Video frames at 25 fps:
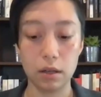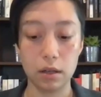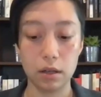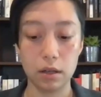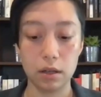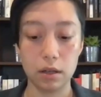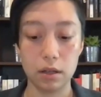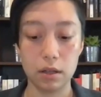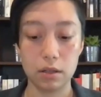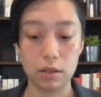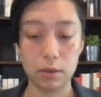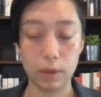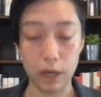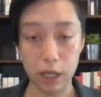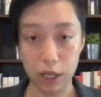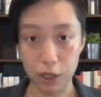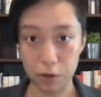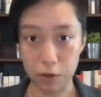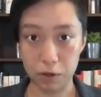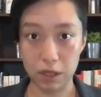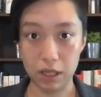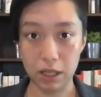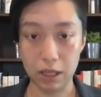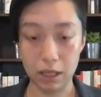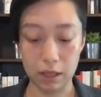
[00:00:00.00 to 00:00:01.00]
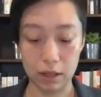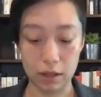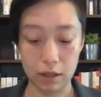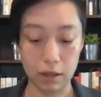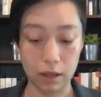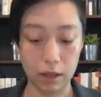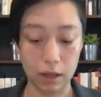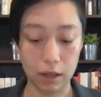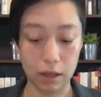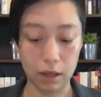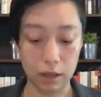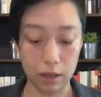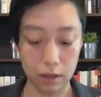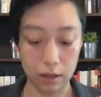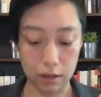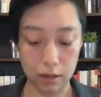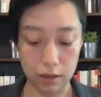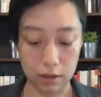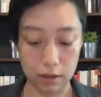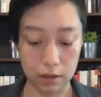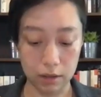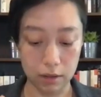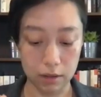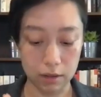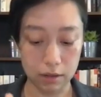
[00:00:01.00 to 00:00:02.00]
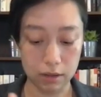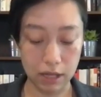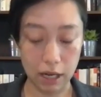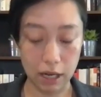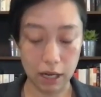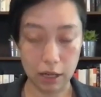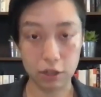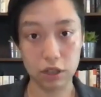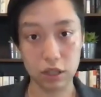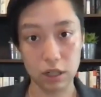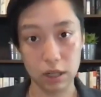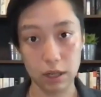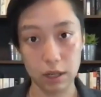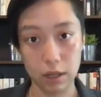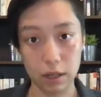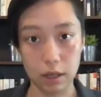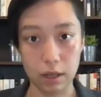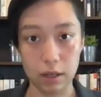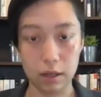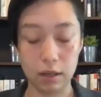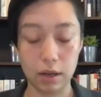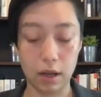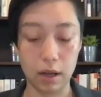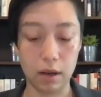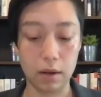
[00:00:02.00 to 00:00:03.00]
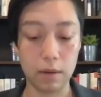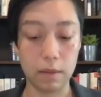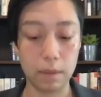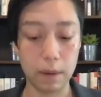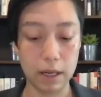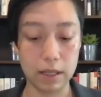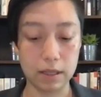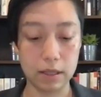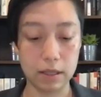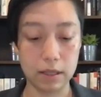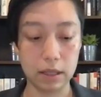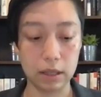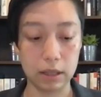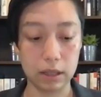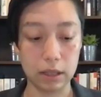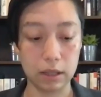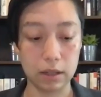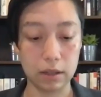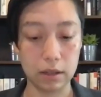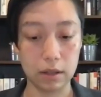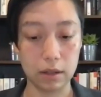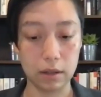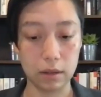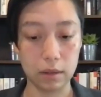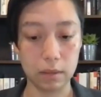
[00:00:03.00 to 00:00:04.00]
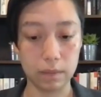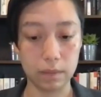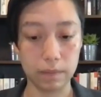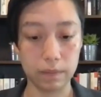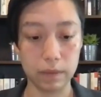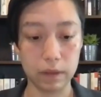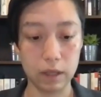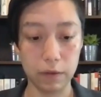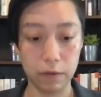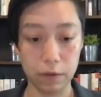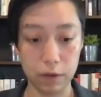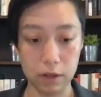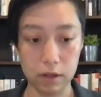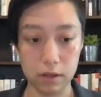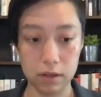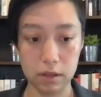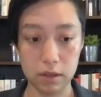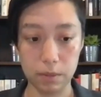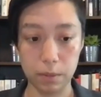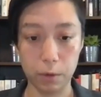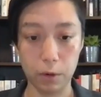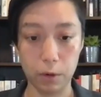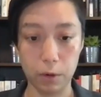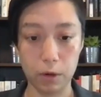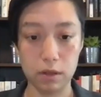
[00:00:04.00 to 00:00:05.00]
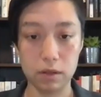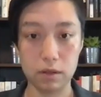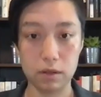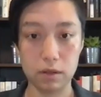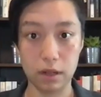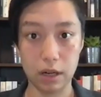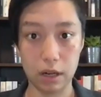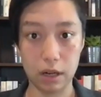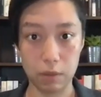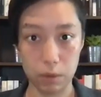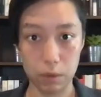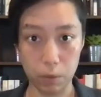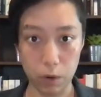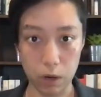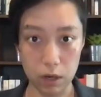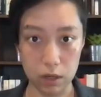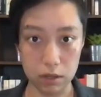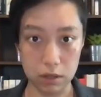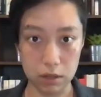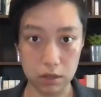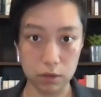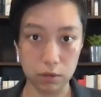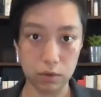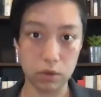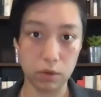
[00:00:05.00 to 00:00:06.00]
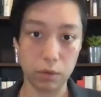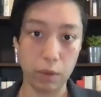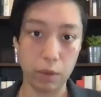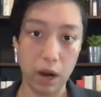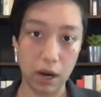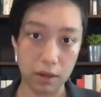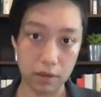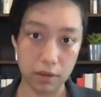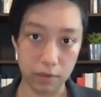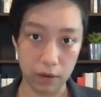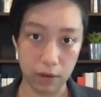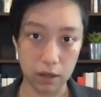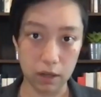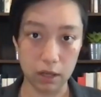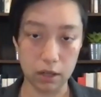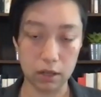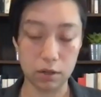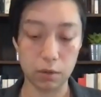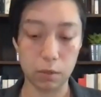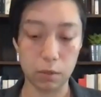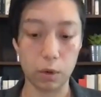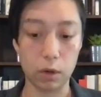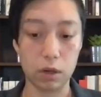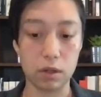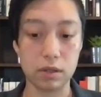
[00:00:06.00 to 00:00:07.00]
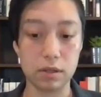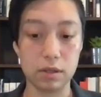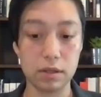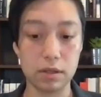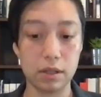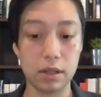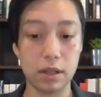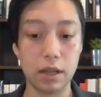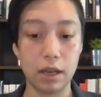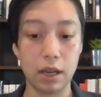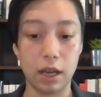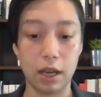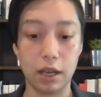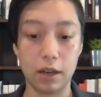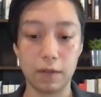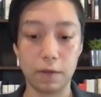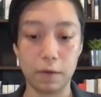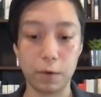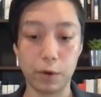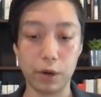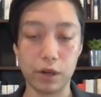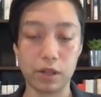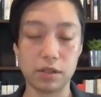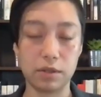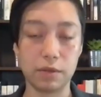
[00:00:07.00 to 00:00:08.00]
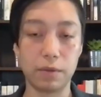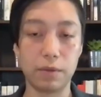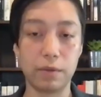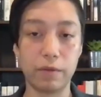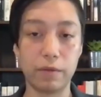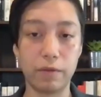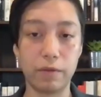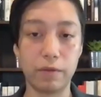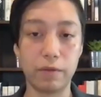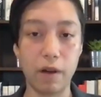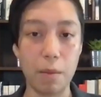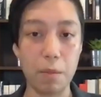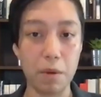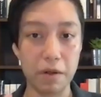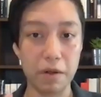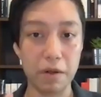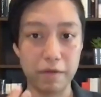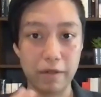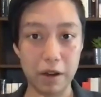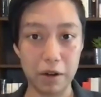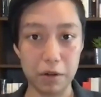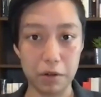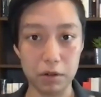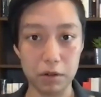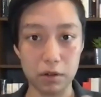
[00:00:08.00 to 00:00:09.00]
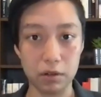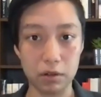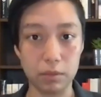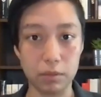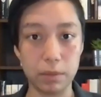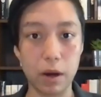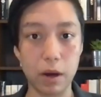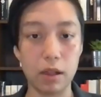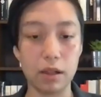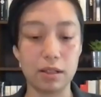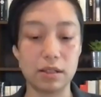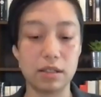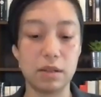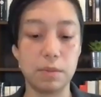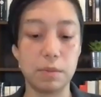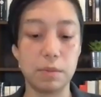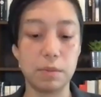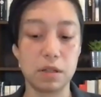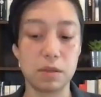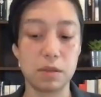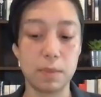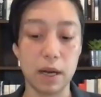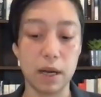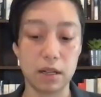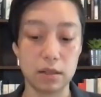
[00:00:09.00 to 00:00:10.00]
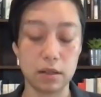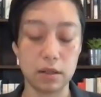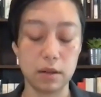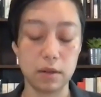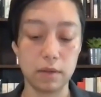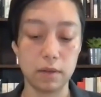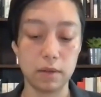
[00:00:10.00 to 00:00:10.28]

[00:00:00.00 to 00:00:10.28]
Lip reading: So I agree in sectioning and basically the different supports that I would want to direct funding towards. And of course, from a federal policy perspective,